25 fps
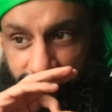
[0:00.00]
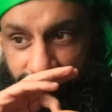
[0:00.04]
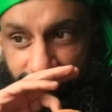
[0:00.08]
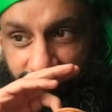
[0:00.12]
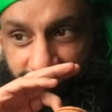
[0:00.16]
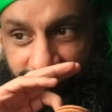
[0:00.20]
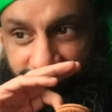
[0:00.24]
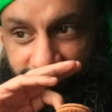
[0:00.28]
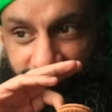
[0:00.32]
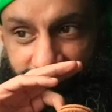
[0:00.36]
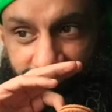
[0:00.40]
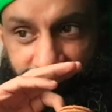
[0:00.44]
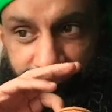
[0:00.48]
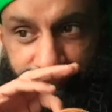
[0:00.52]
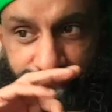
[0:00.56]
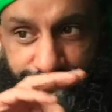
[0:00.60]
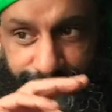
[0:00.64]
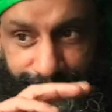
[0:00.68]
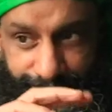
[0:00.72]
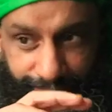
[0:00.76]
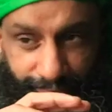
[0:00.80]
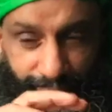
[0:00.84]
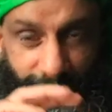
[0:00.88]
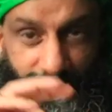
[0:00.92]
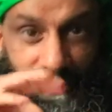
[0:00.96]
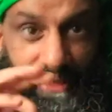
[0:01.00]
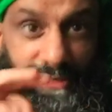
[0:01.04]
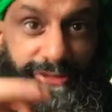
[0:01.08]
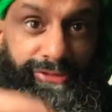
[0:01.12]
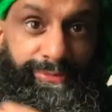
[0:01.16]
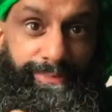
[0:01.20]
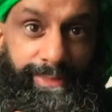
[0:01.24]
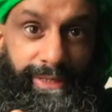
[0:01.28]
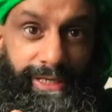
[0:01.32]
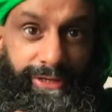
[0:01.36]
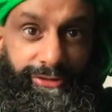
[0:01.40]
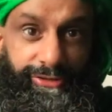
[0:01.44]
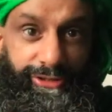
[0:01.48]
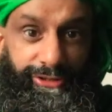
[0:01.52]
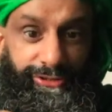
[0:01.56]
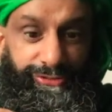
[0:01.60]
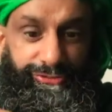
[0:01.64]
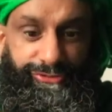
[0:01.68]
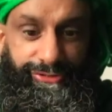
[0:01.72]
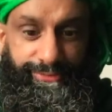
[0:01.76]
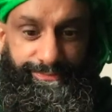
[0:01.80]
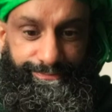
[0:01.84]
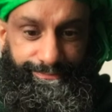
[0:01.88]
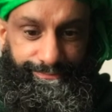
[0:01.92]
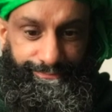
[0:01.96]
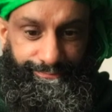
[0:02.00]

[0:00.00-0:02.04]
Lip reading: less of a experience.